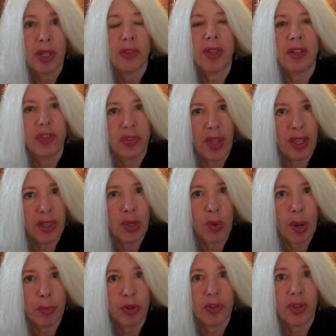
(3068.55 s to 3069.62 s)
They say they
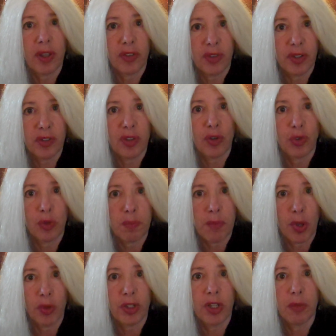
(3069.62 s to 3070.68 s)
represent 600
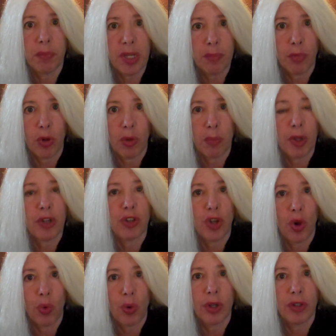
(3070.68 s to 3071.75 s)
million people, but
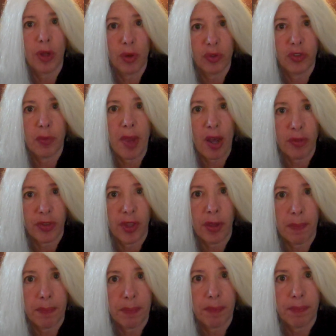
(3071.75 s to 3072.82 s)
no one knows about
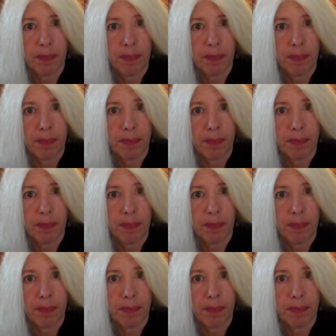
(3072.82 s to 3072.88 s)
them.